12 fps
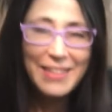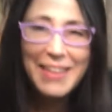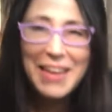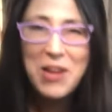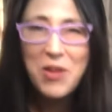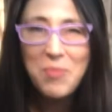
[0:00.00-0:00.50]

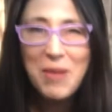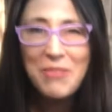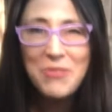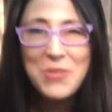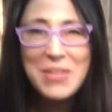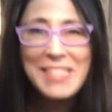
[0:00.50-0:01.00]
They hear
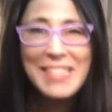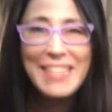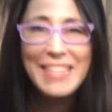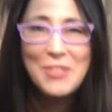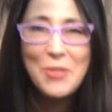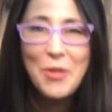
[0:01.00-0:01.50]
my voice
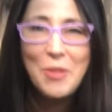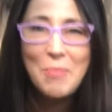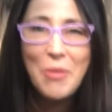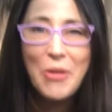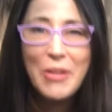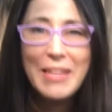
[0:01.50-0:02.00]
and they
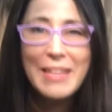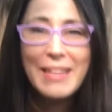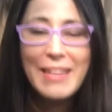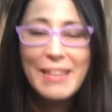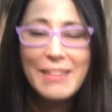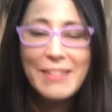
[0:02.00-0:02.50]
start
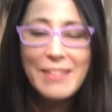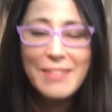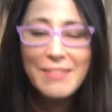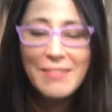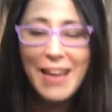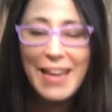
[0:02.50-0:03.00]
barking, and
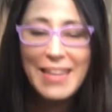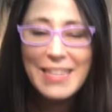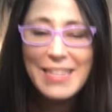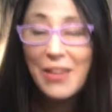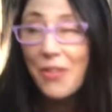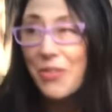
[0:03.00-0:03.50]
I
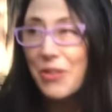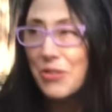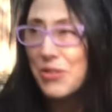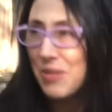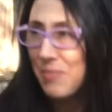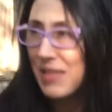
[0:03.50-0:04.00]
can tell there
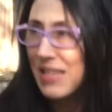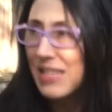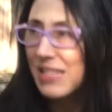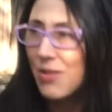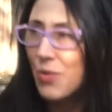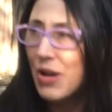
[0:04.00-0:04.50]
are some
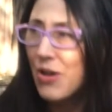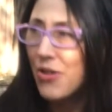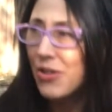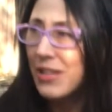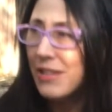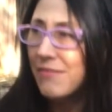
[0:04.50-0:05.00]
things going
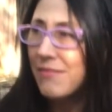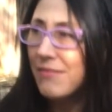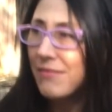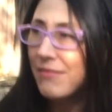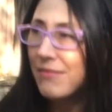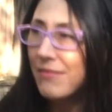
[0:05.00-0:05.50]
on in
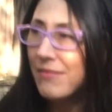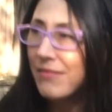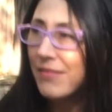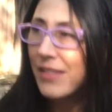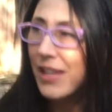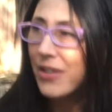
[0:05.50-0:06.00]

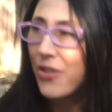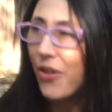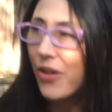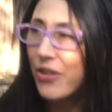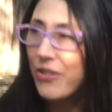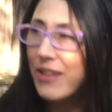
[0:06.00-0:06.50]
a
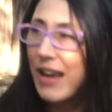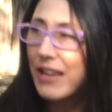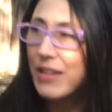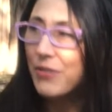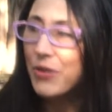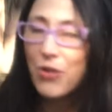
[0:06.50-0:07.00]
yard
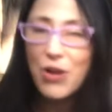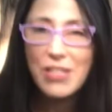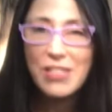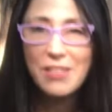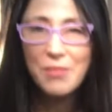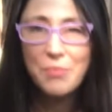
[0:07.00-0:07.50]
kind of
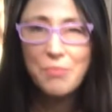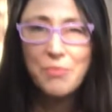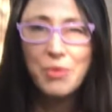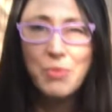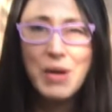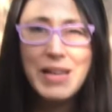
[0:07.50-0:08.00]
across
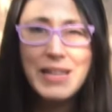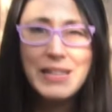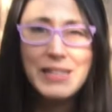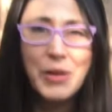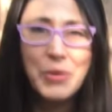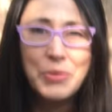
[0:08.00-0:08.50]
the way,
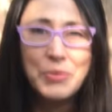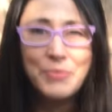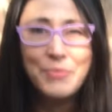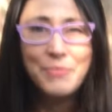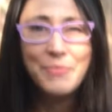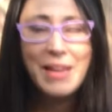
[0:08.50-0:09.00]
so
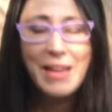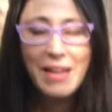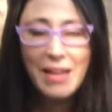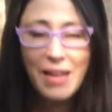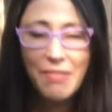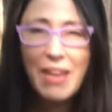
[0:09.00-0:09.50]

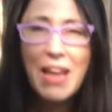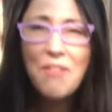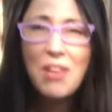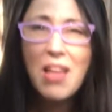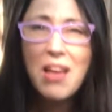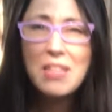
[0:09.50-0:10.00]
they have
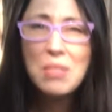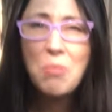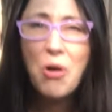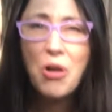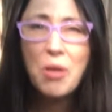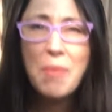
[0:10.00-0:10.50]
a lot to
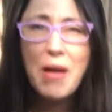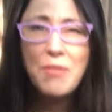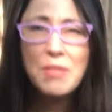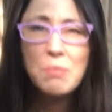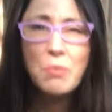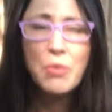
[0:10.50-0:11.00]
bark
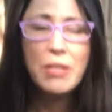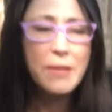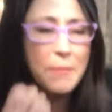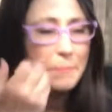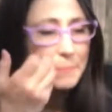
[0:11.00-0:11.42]
about this morning.